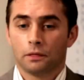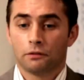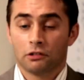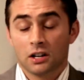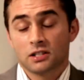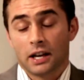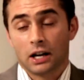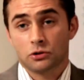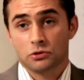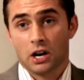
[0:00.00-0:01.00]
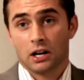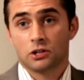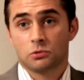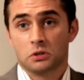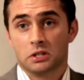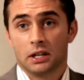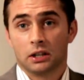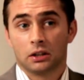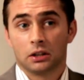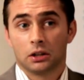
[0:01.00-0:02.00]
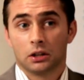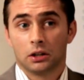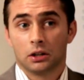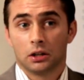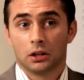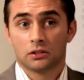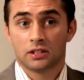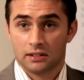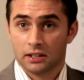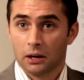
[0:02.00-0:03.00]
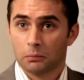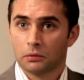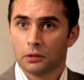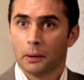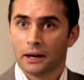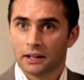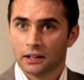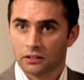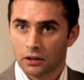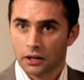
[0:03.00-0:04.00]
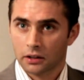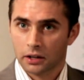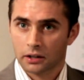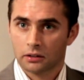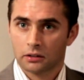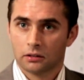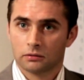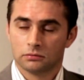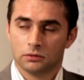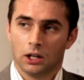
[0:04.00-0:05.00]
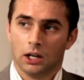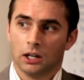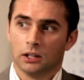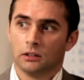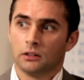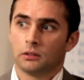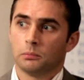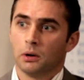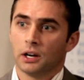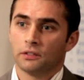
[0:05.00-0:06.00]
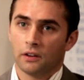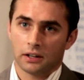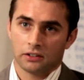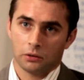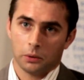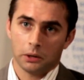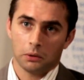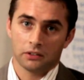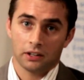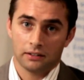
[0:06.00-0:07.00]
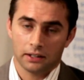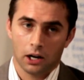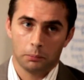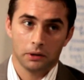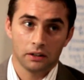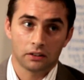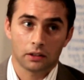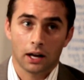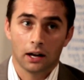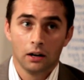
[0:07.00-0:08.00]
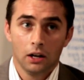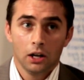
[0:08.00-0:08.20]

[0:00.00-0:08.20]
For us, the actual challenge was in setting up the banking side of things. And my advice to anyone setting up is that